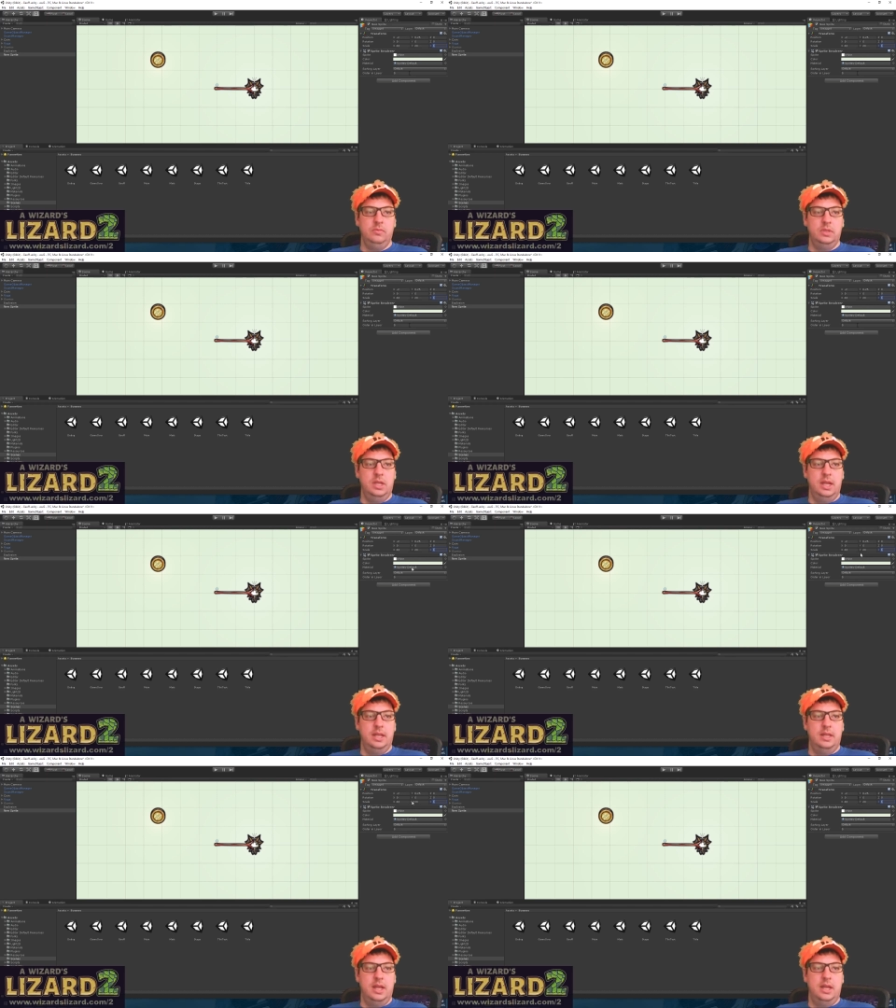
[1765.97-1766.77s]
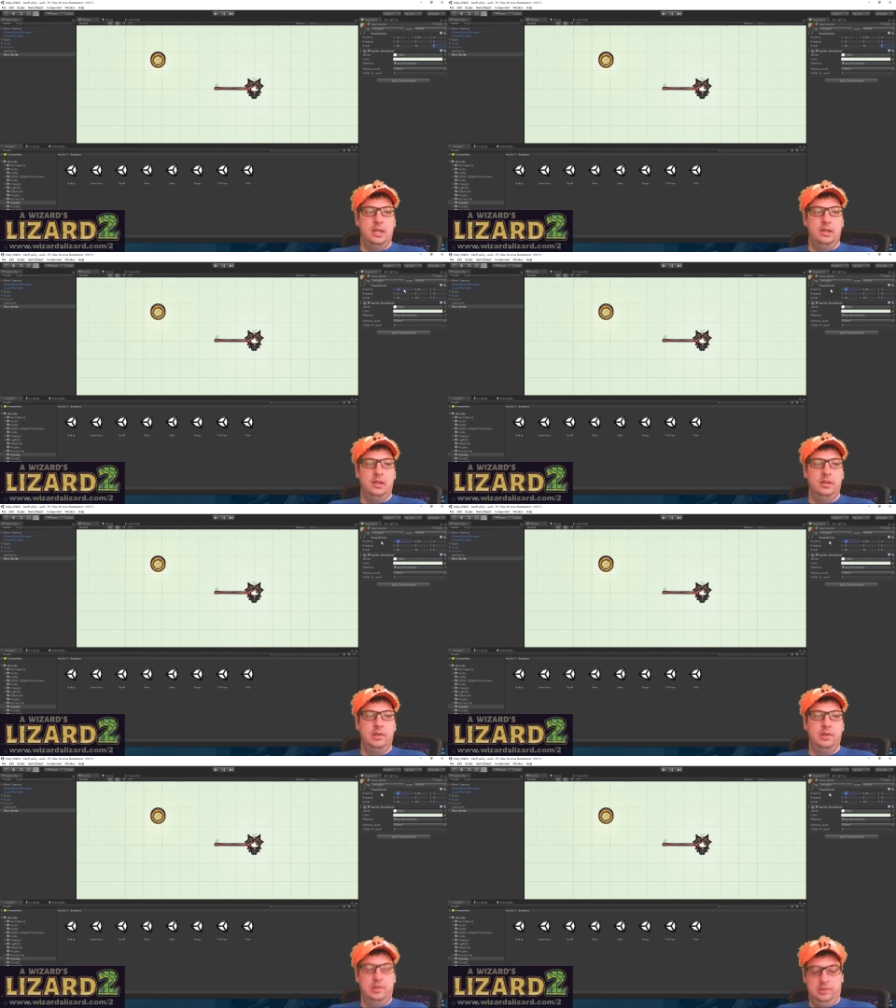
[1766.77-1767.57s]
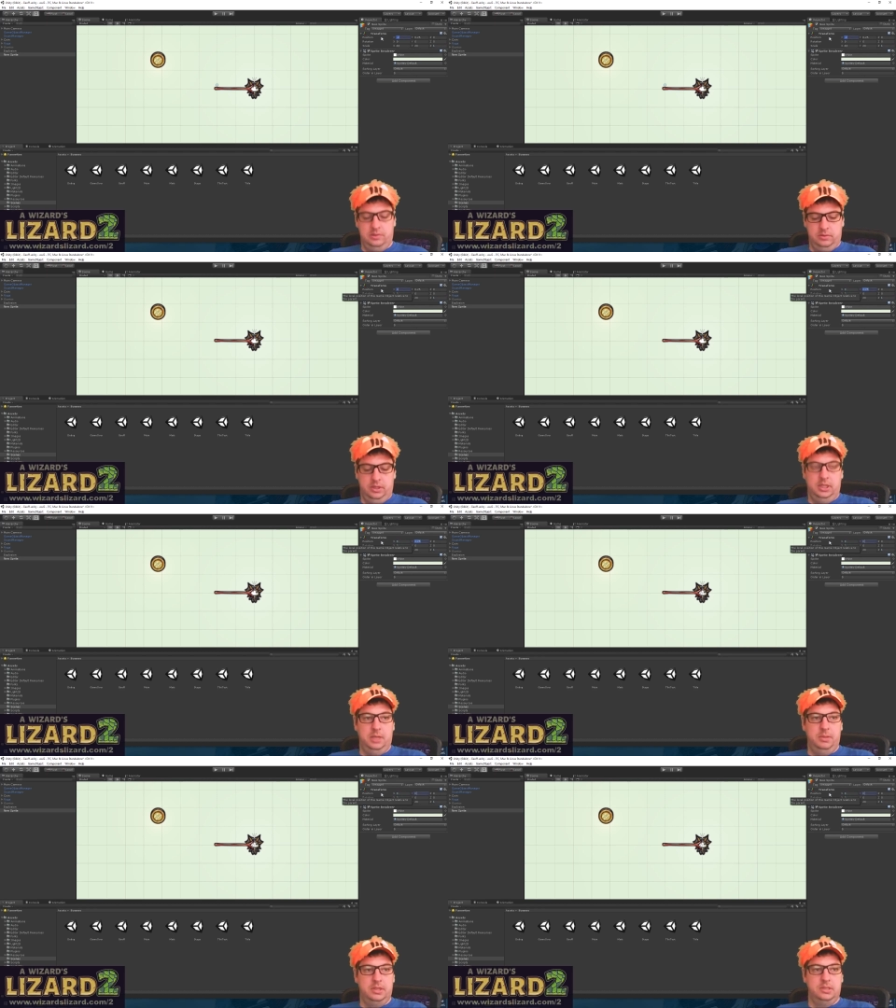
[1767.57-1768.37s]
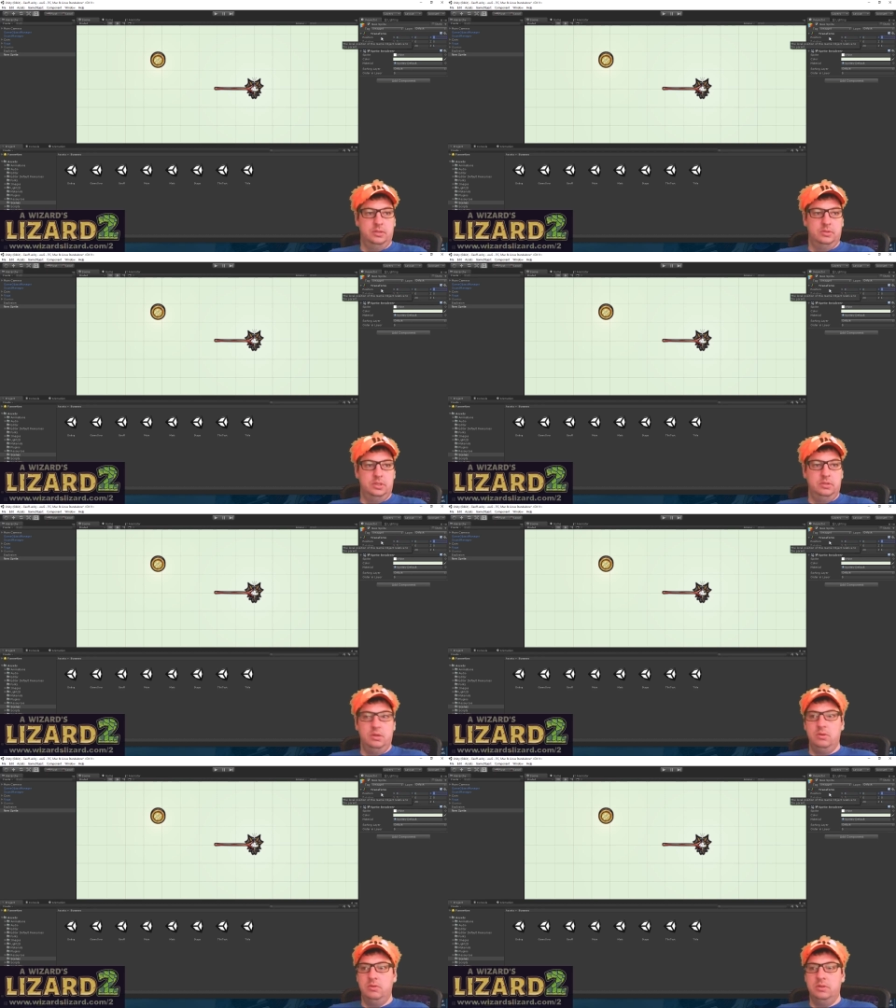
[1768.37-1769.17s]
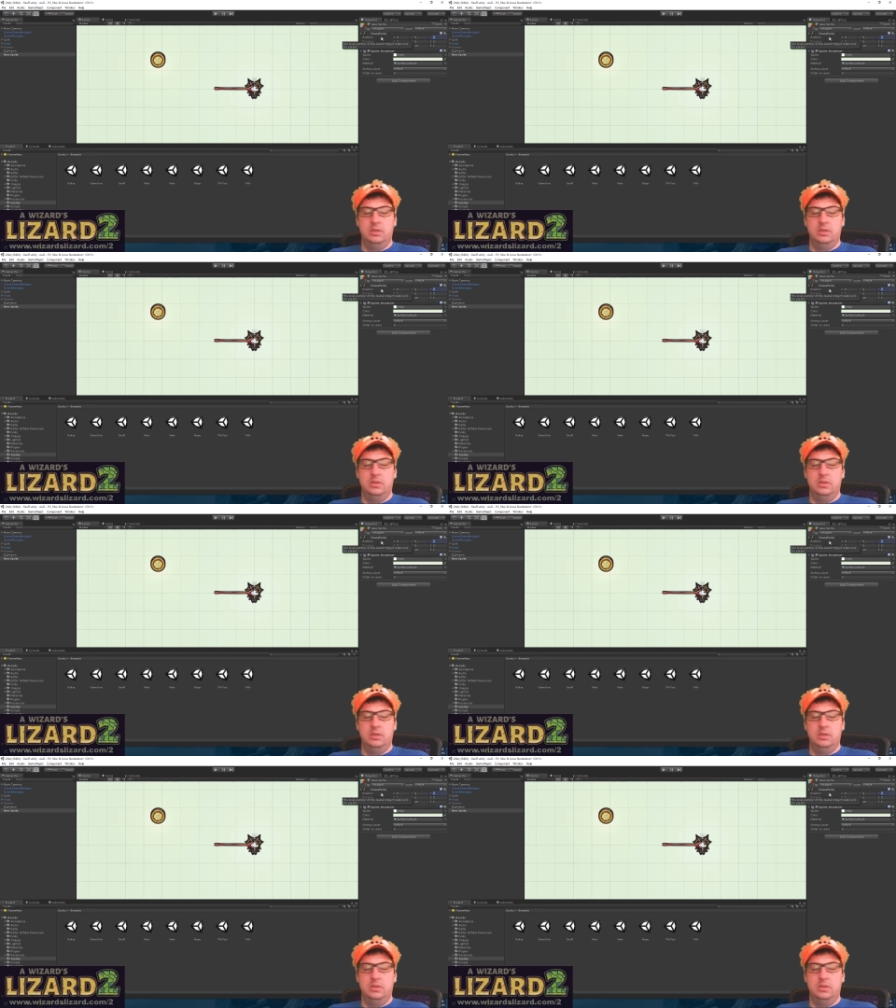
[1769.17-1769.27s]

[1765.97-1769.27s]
And then we're going to keep it at 0, 0.